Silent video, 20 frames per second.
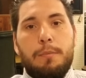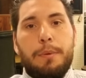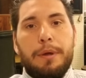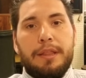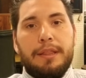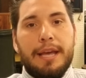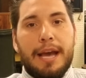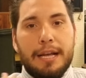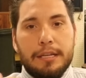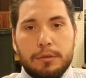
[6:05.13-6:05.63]

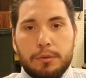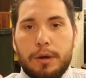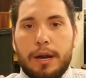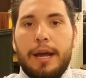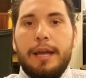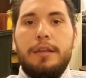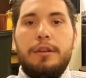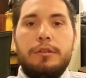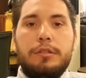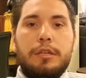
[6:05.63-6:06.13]
But that's what
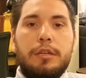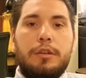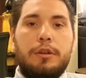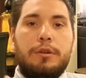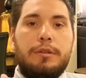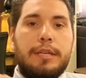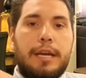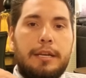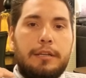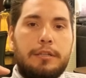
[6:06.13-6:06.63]
I used to do,
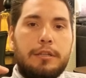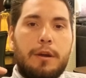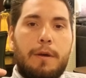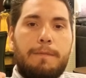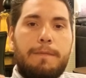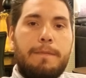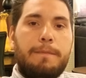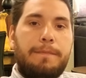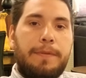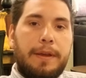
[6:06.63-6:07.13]
is I used to go
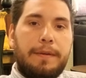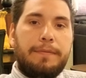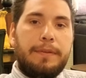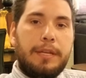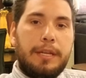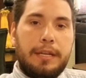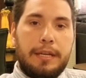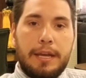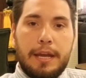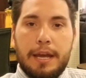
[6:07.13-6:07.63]
from
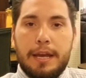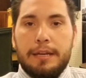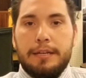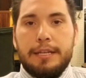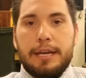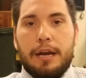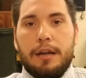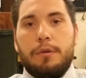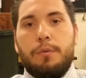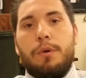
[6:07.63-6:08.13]
50
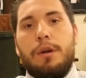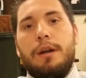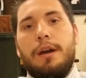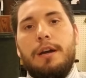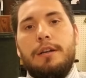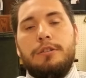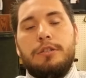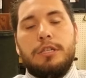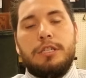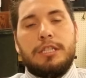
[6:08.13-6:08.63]
down to
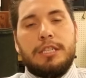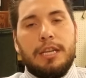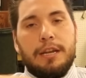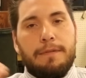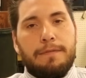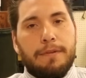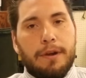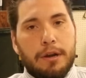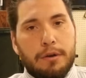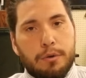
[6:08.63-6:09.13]
100, send
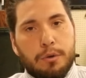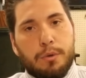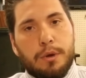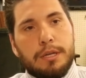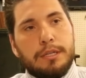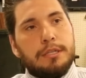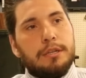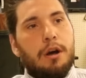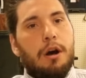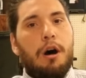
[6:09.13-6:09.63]
a friend
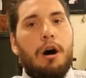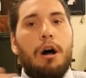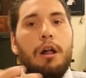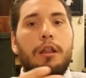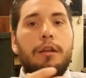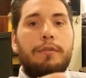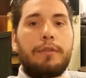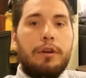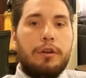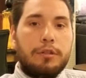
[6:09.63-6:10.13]
request to
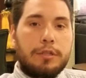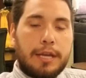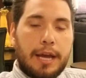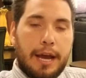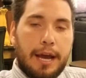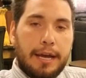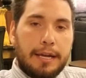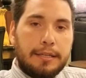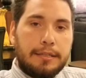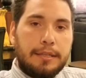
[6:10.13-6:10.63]
all of those
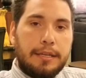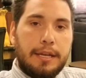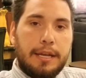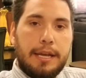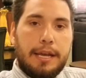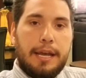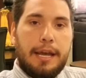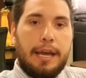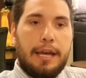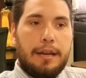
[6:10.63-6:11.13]
guys,
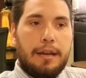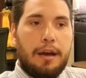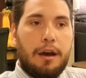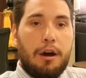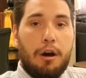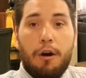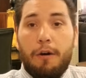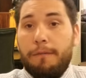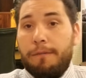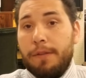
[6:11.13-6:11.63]
and
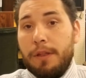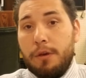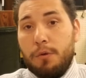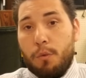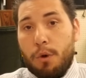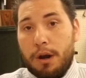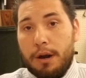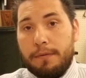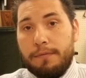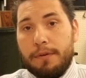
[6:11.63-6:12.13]
hopefully
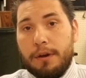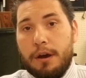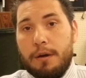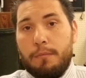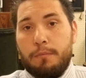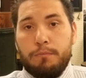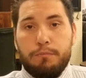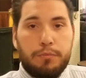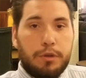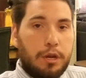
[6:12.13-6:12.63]
one of
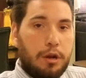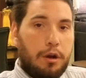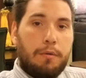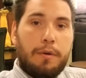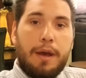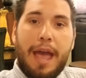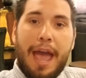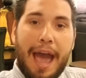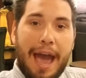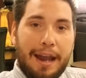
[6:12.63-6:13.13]
them,
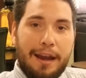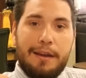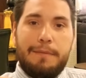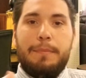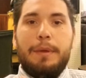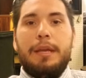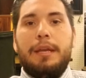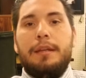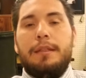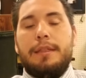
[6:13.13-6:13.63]
added
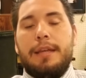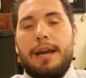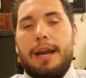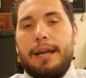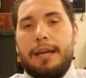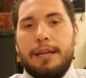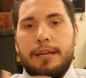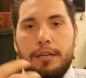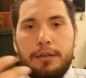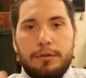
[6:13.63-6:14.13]
me, then
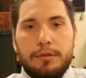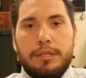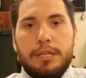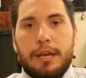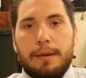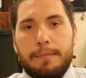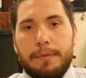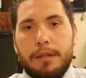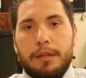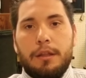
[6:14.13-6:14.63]
I could use
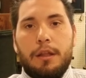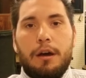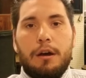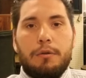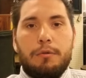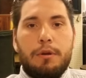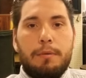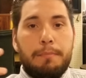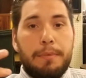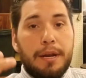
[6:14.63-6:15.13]
them in the
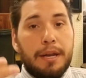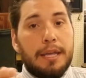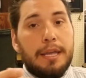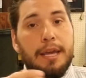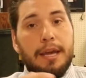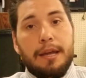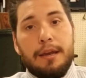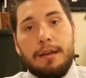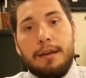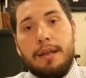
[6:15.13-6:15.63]
long run. But
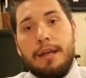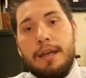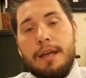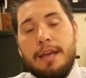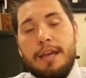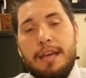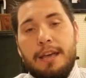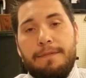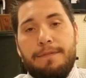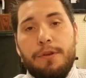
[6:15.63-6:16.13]
again,
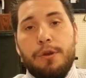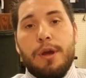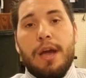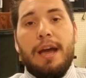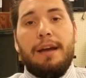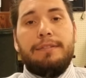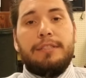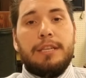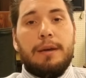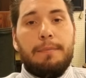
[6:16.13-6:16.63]
if you
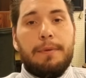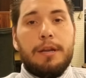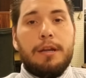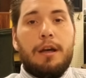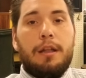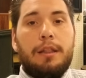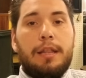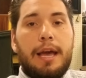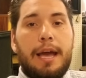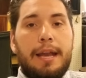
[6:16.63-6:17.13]
have somebody
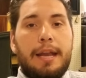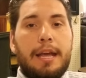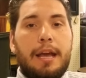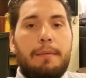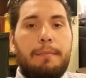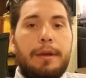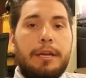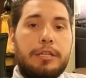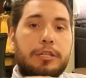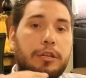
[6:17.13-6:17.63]
on Line
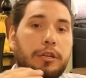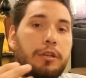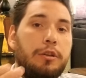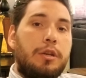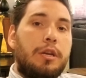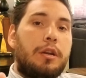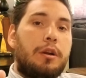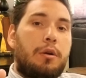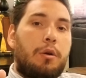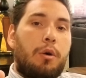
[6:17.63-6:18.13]
app, make sure you
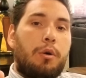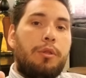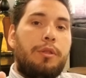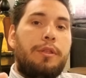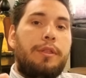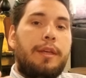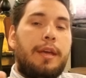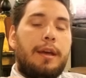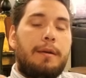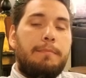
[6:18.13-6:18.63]
get a hold
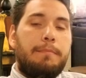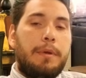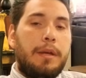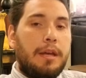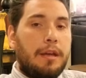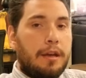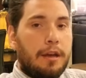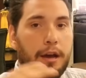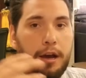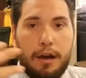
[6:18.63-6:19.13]
of them.
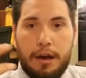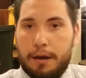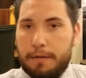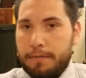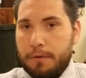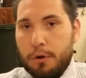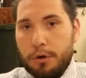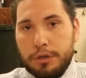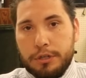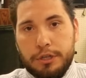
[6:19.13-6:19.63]

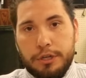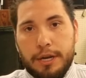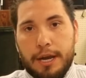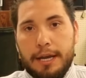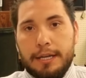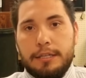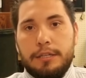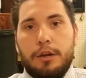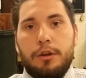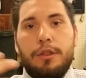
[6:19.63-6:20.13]
Of course, you
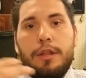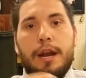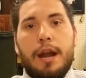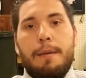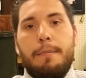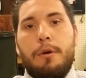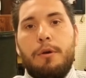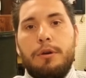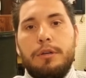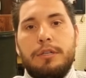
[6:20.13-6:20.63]
guys know that
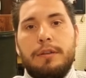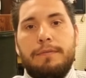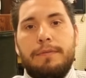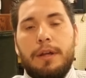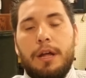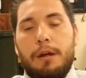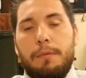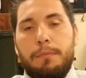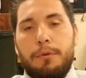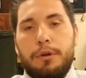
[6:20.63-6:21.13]
I'm always
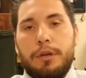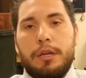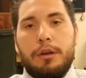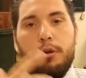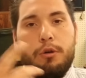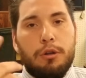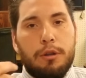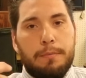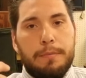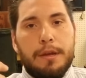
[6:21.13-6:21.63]
available. Get a
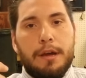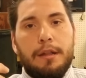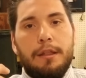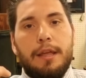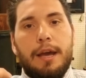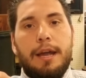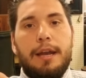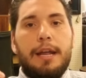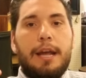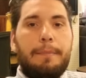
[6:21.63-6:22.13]
hold of me on
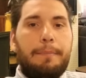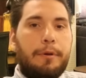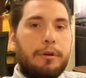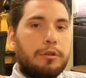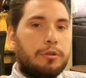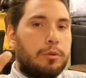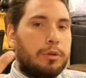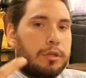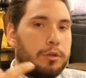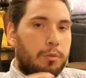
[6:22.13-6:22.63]
Line app. I'll
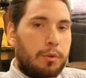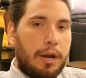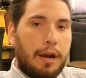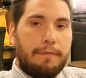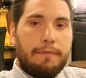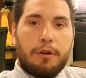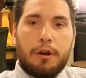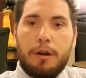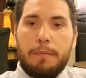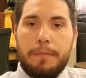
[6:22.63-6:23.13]
switch to
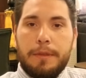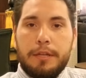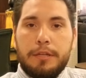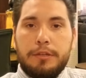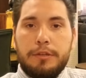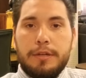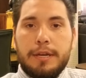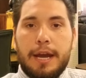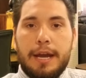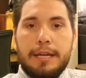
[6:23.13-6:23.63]
whatever armor
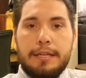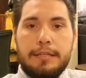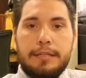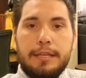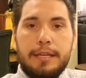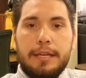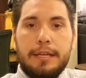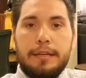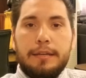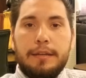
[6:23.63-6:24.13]
that you guys
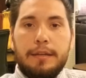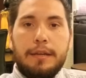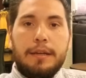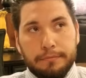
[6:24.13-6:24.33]
need.